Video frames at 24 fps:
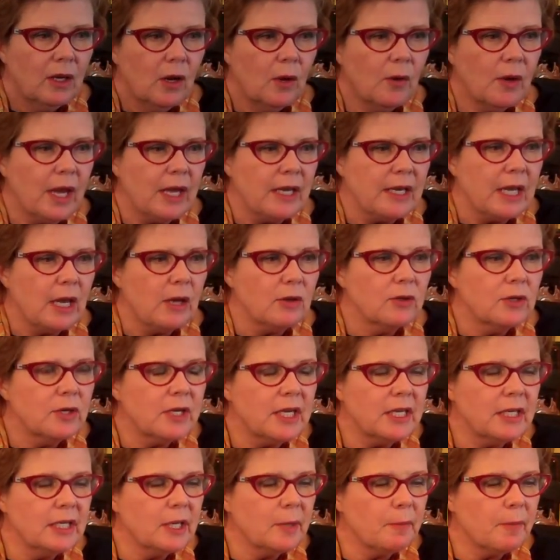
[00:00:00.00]
Okay, now
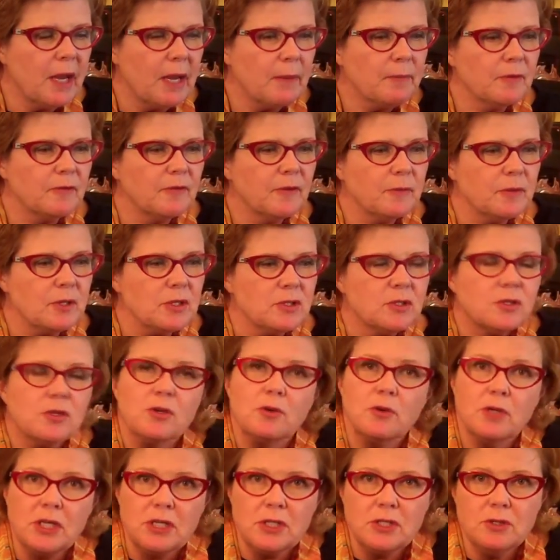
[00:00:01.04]
looking at a paper from the
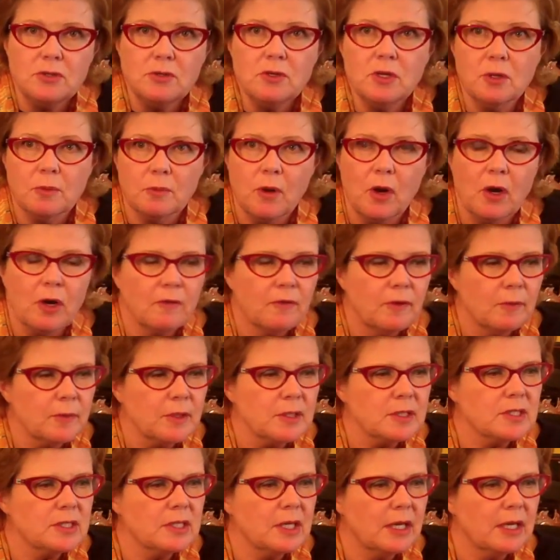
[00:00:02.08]
32-year mark from
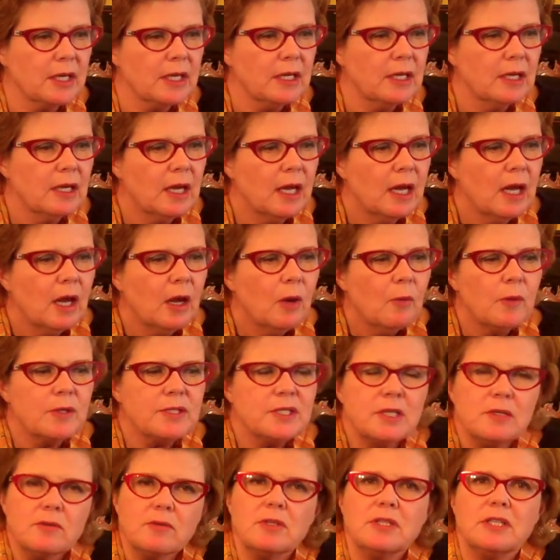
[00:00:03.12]
this study,
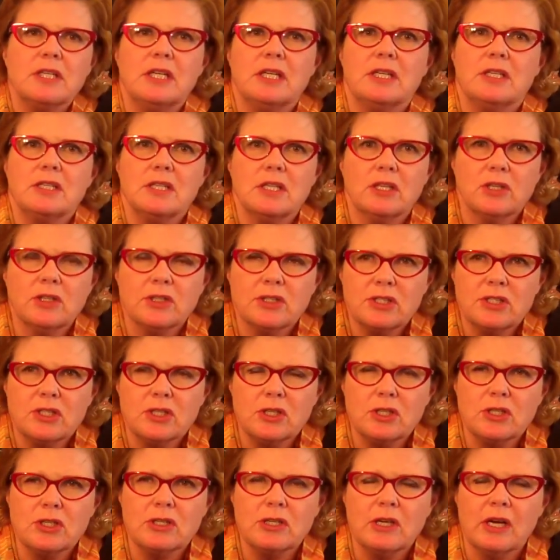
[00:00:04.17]
what's interesting to
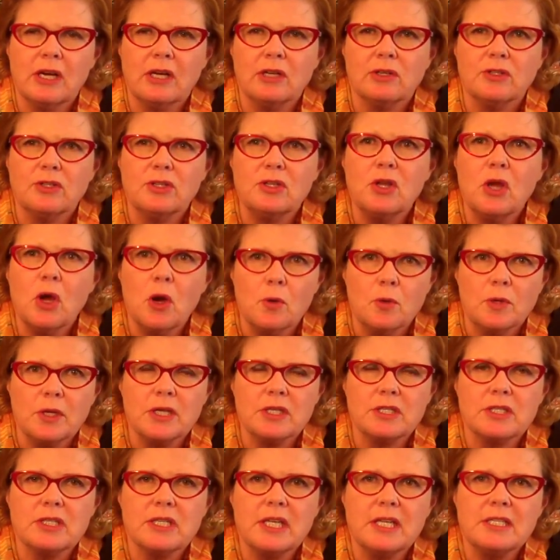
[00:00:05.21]
note
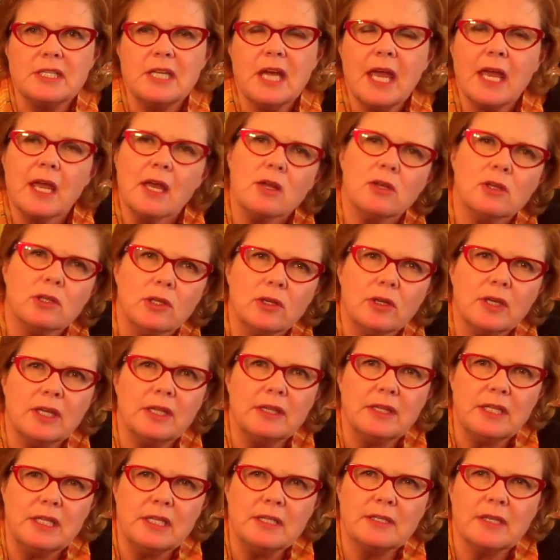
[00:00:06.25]
is to take a look
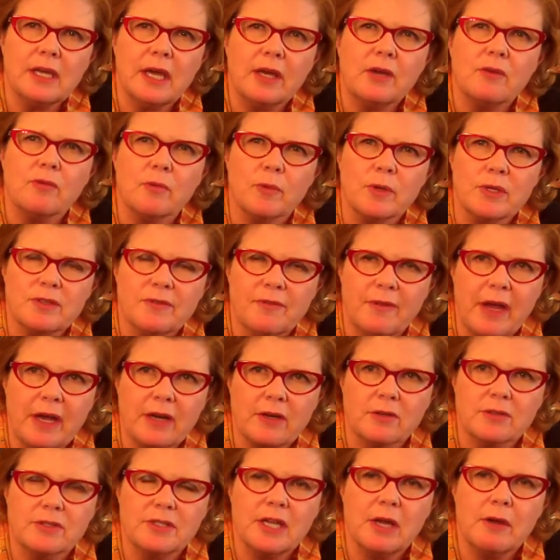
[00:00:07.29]
at these kind of risk
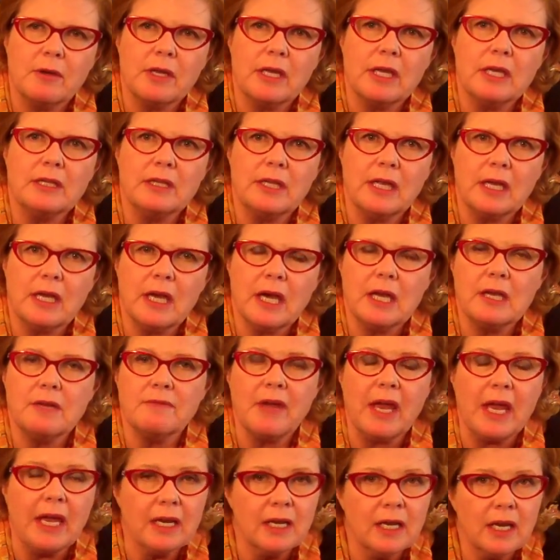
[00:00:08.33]
factors. Now again, they kind
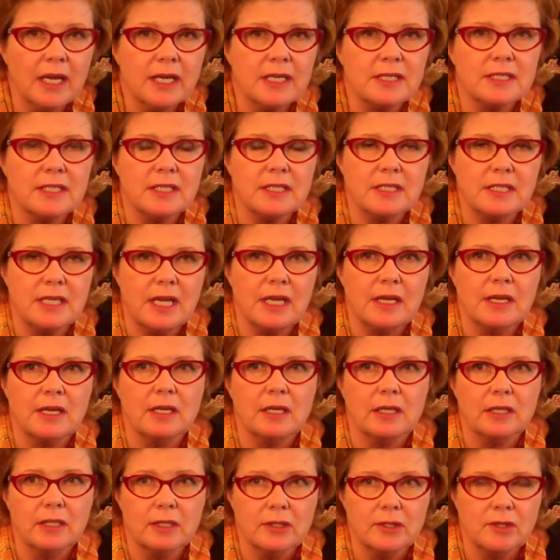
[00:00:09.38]
of analyzed this data
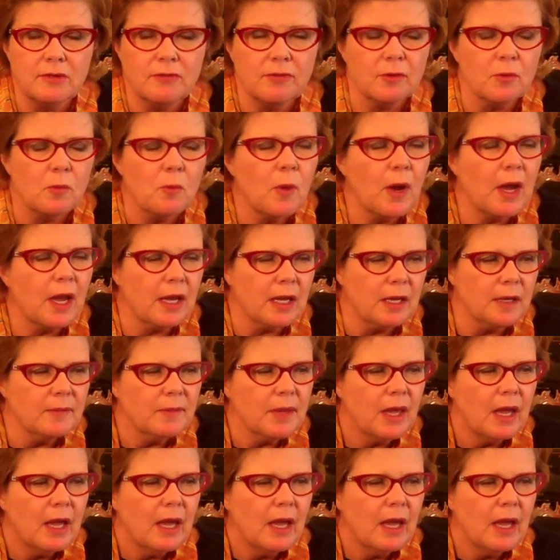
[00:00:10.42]
in a little different way.